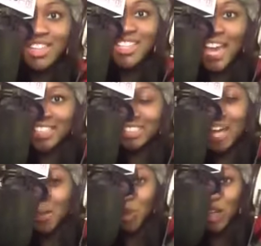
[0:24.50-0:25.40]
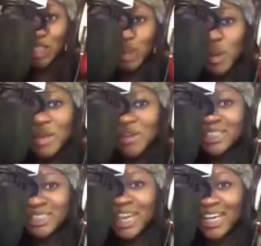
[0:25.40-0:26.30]
Yes, that was 21
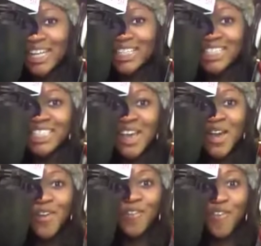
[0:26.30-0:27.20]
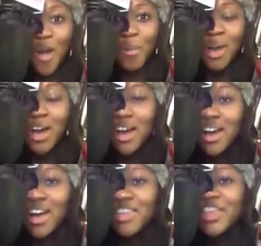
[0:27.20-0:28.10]
seconds from
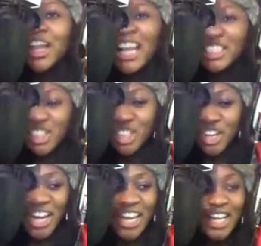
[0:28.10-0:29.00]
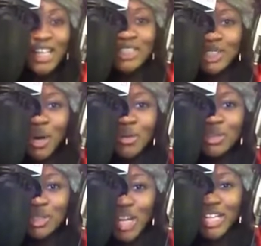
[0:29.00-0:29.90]
the legendary Soul
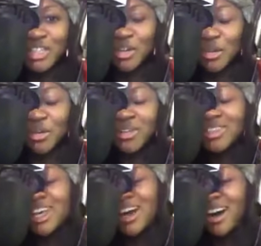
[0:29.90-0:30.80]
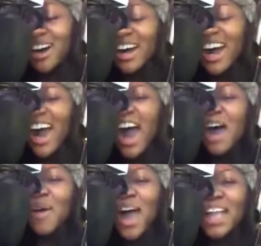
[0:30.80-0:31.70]
Solid crew. Oh,
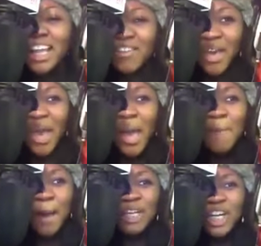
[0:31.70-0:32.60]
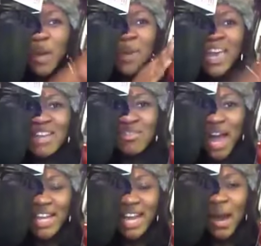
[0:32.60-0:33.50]
how I love it. But I'm going to go in
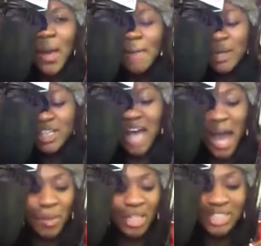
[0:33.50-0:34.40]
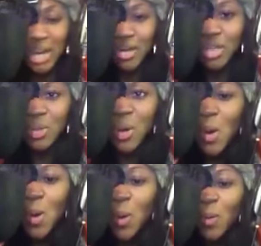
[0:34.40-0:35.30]
right now because I want to tell you
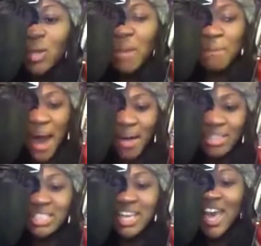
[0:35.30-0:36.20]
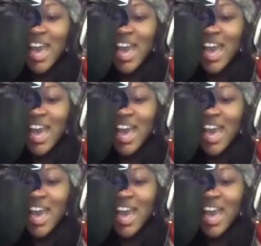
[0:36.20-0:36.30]
all about